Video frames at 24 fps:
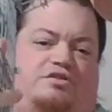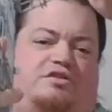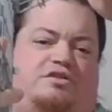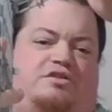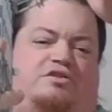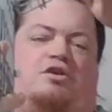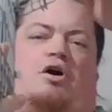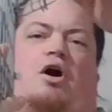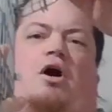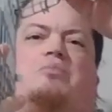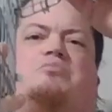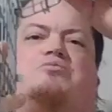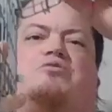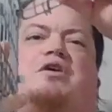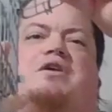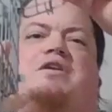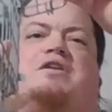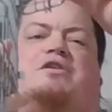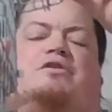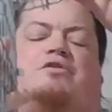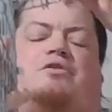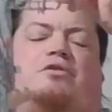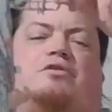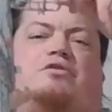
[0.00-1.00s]
is the top right
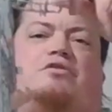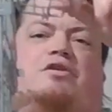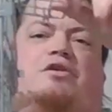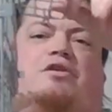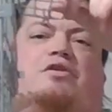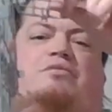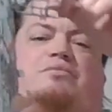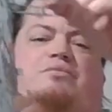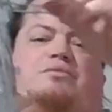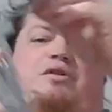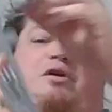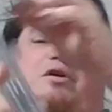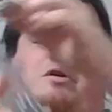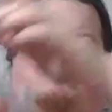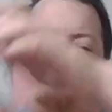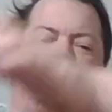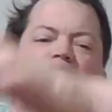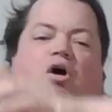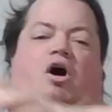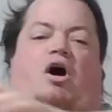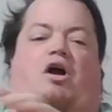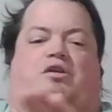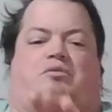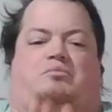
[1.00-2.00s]
here, the, the
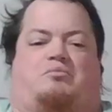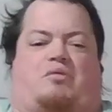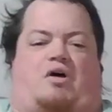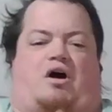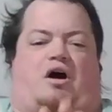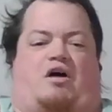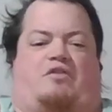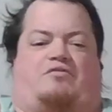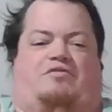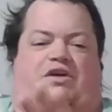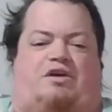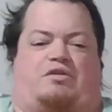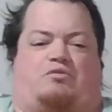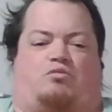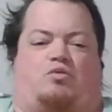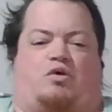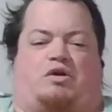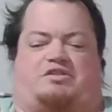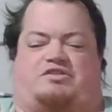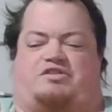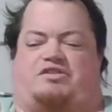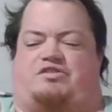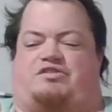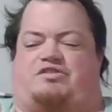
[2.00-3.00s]
bottom of it
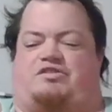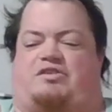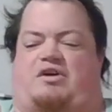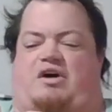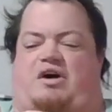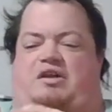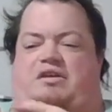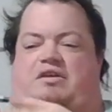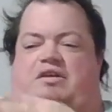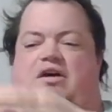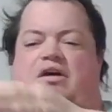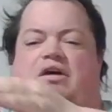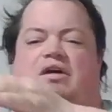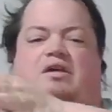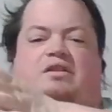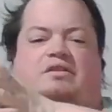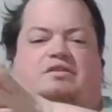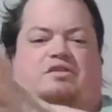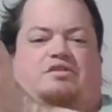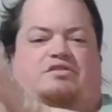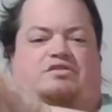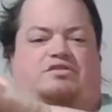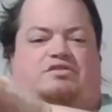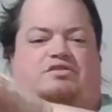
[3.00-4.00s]
once it's done.
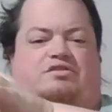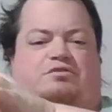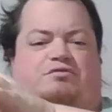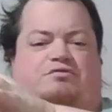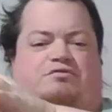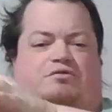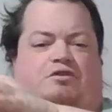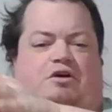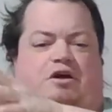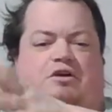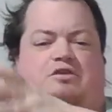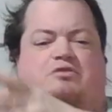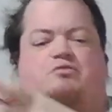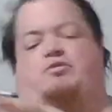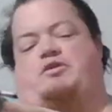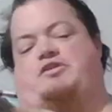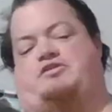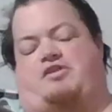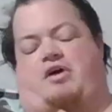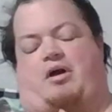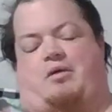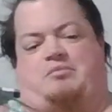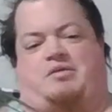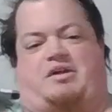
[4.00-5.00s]
This is the front,
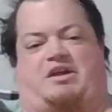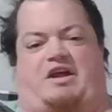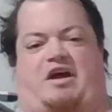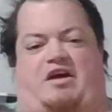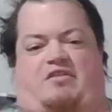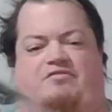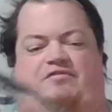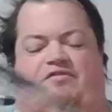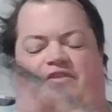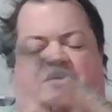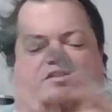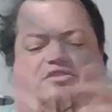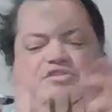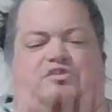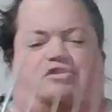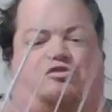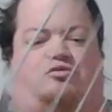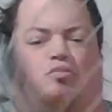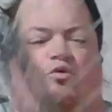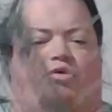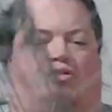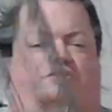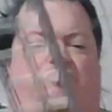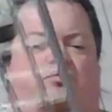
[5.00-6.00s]
which I'm going to have facing
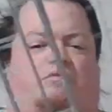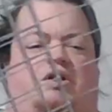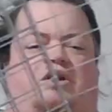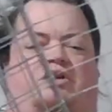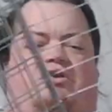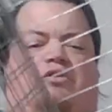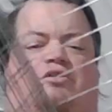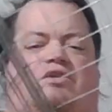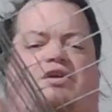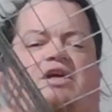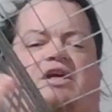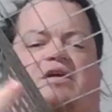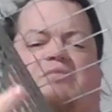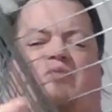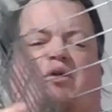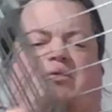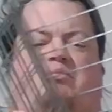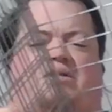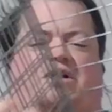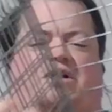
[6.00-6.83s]
toward the window to get my